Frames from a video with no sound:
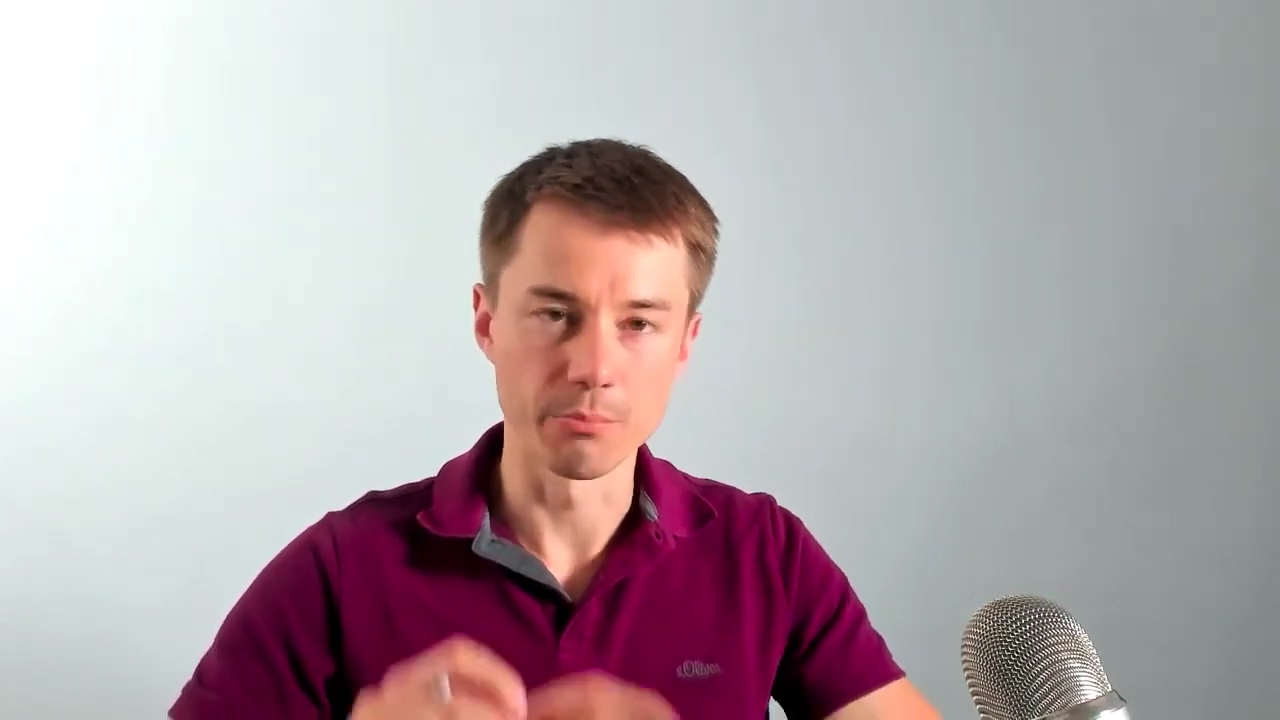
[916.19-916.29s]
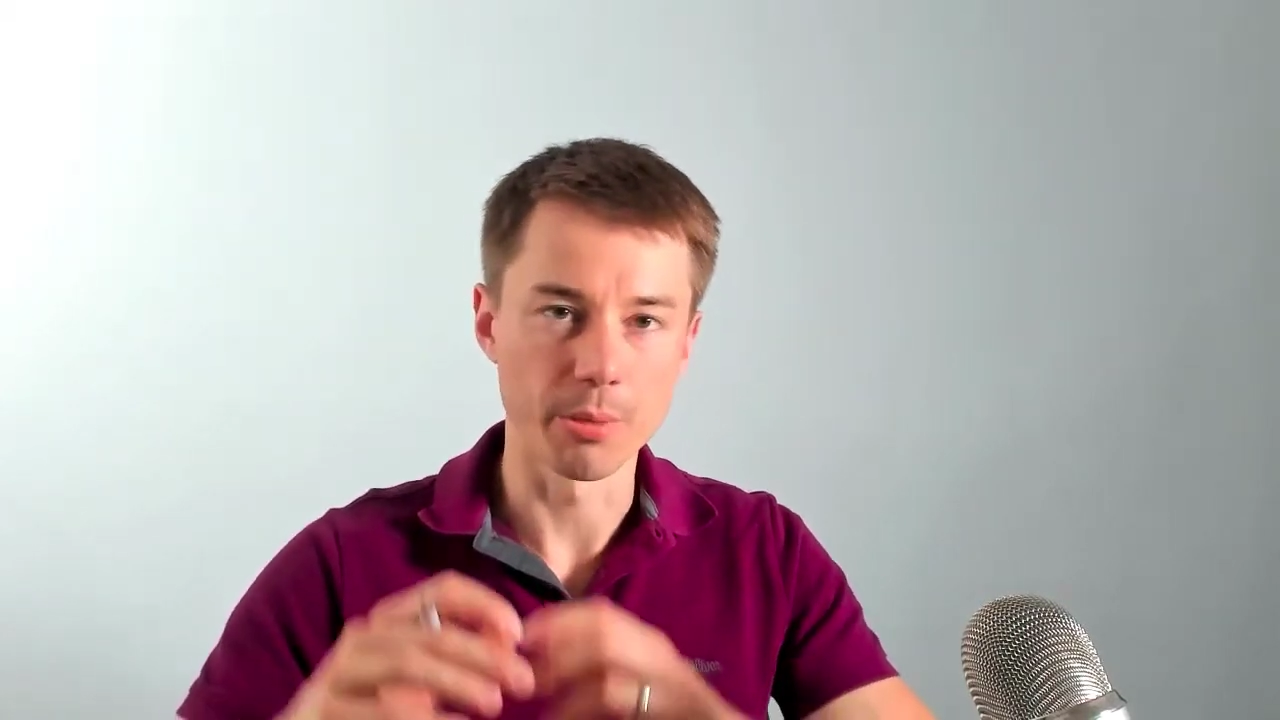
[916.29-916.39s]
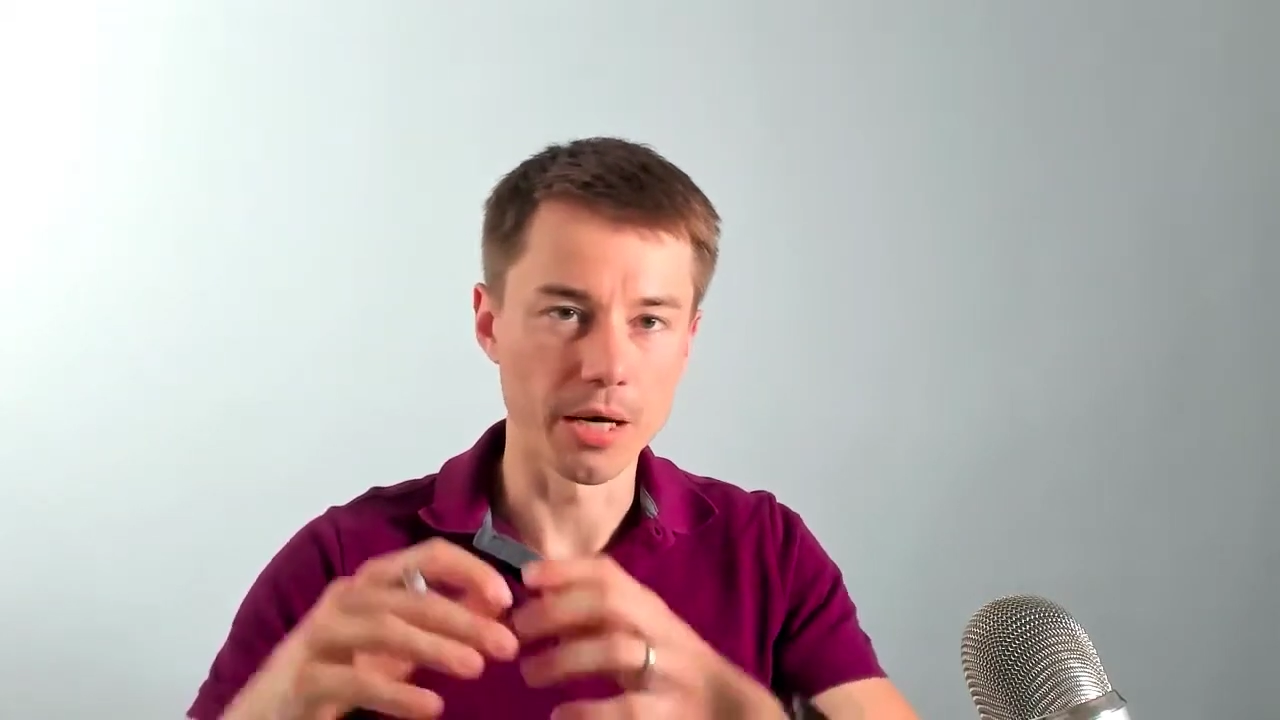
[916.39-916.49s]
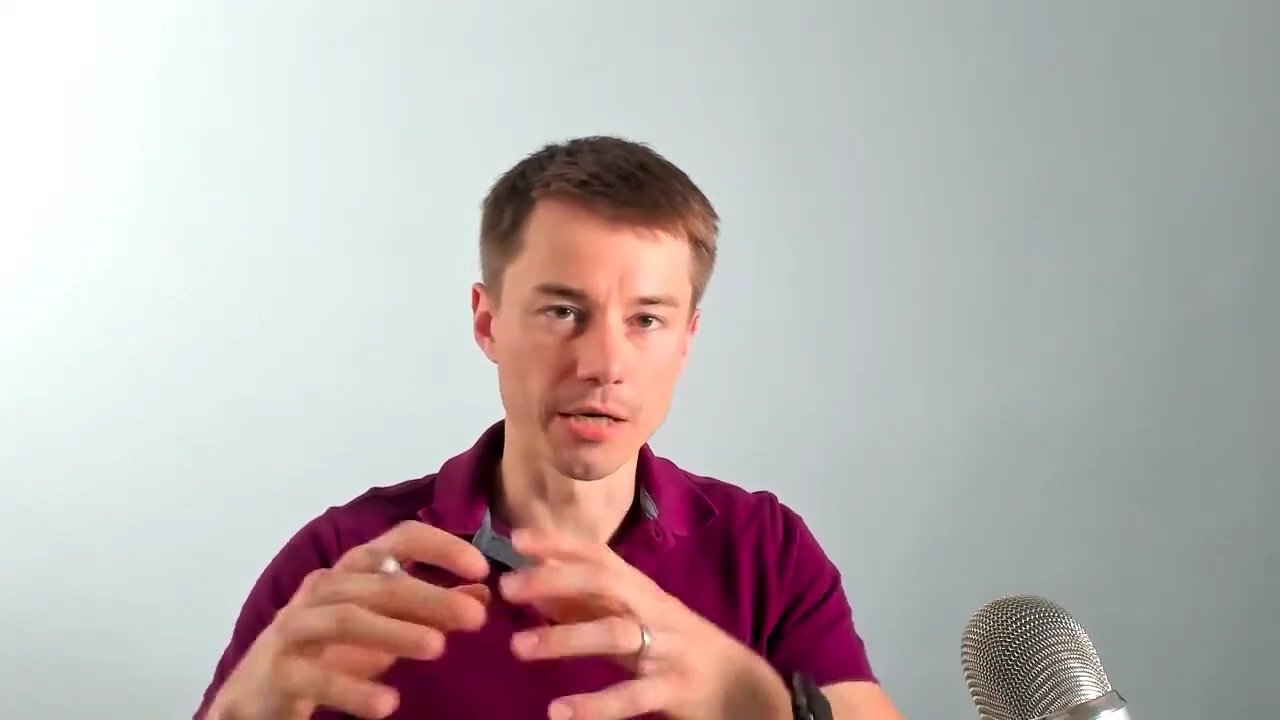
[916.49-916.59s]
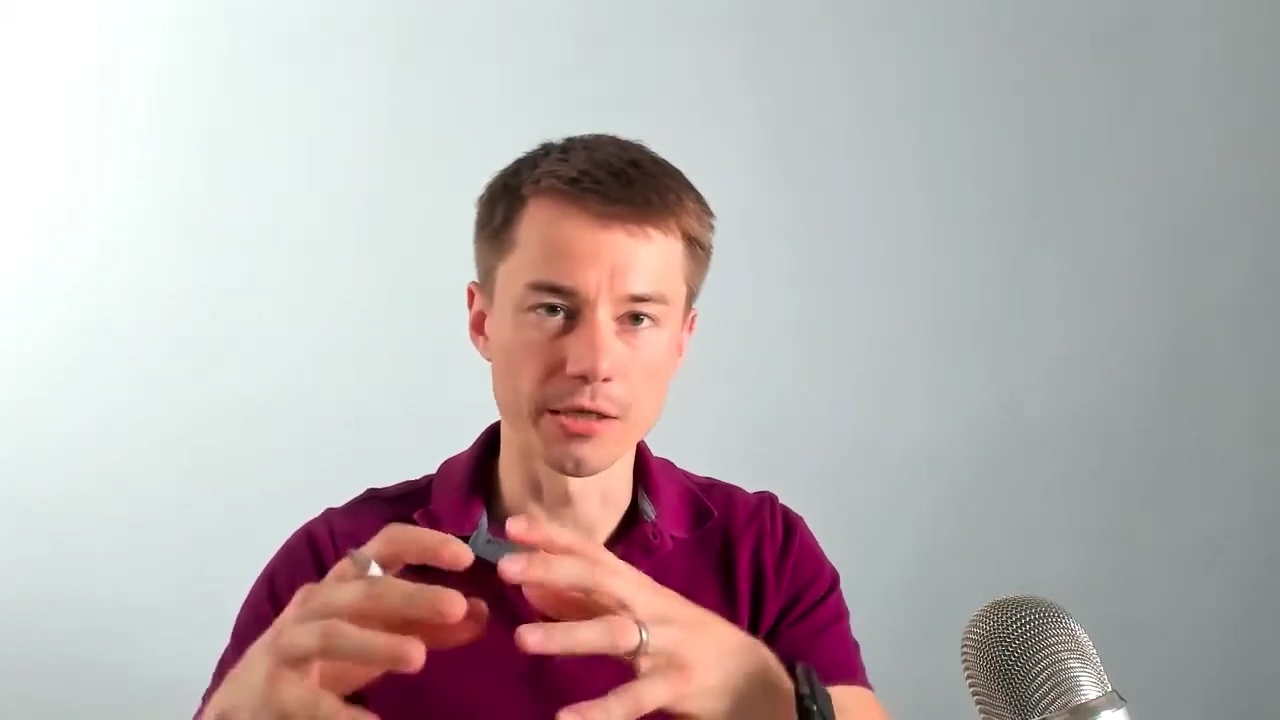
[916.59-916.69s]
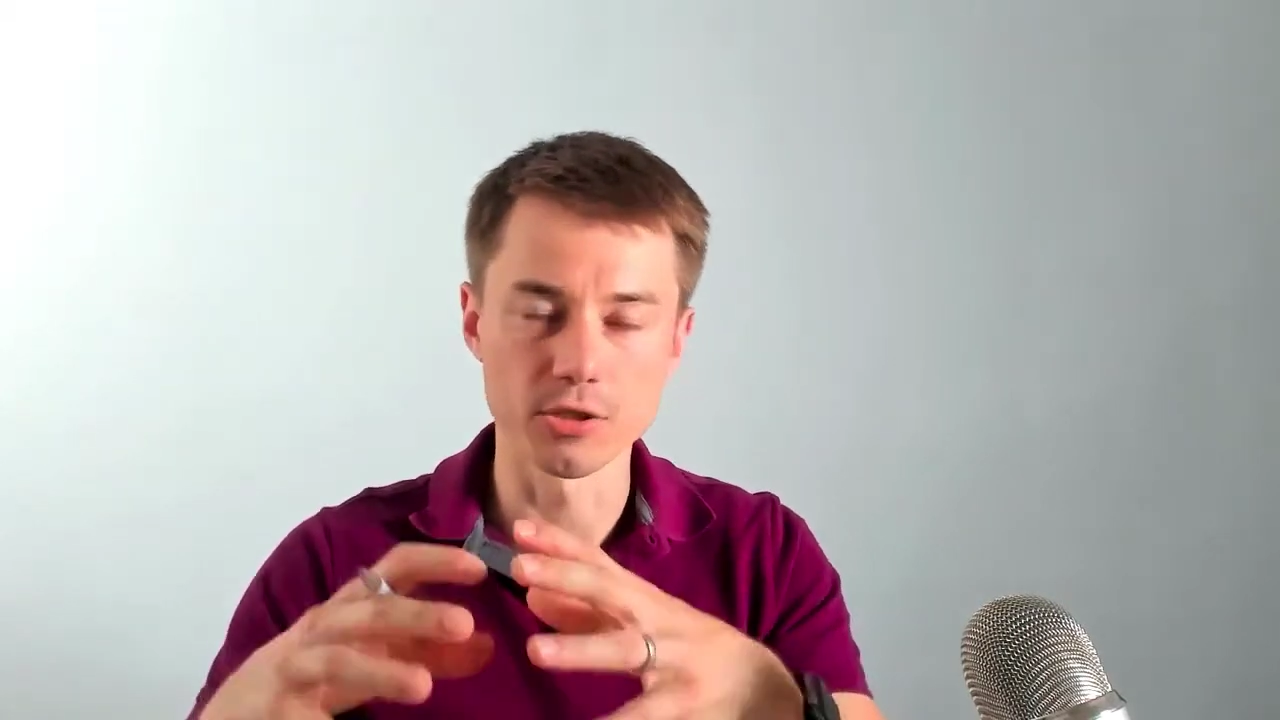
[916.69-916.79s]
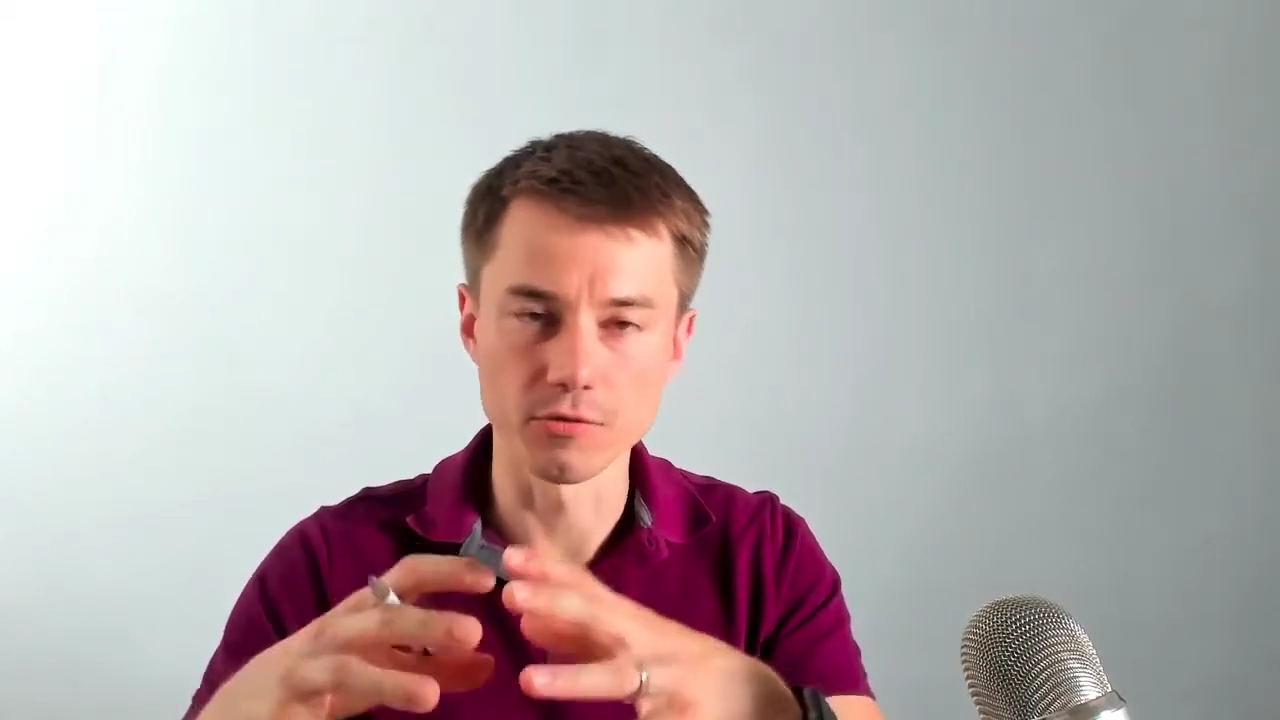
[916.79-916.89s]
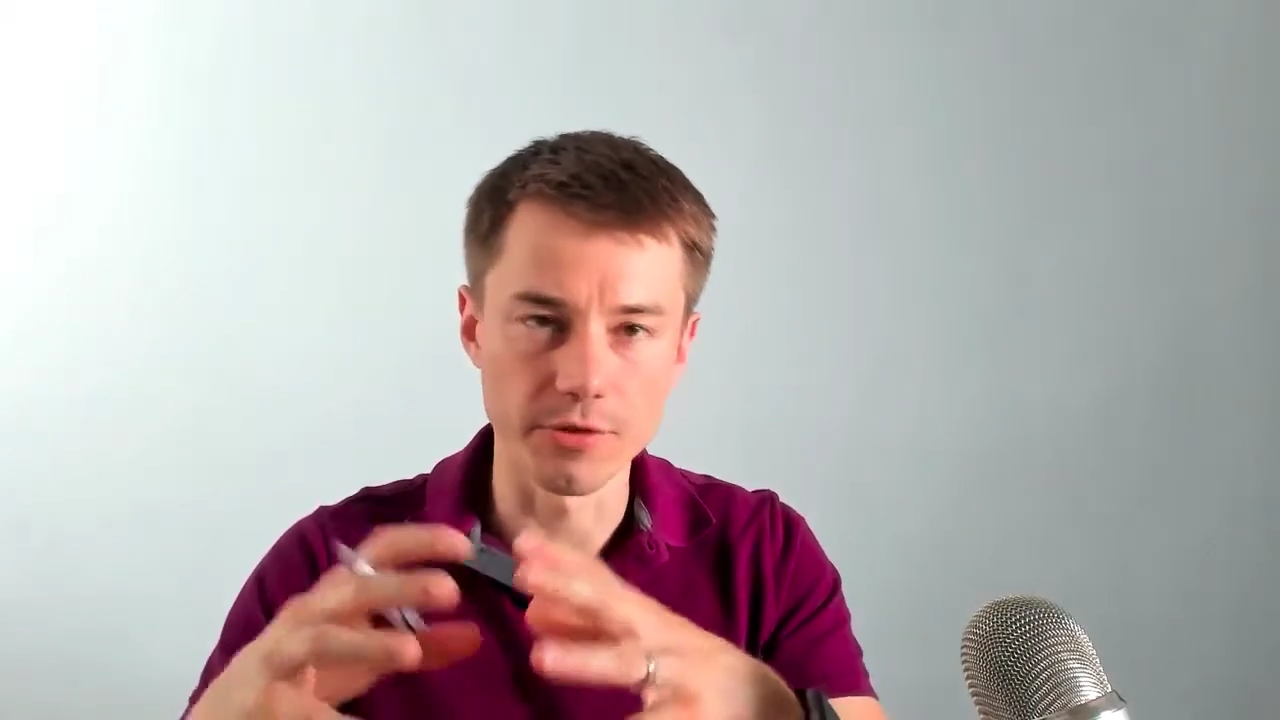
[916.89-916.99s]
parts of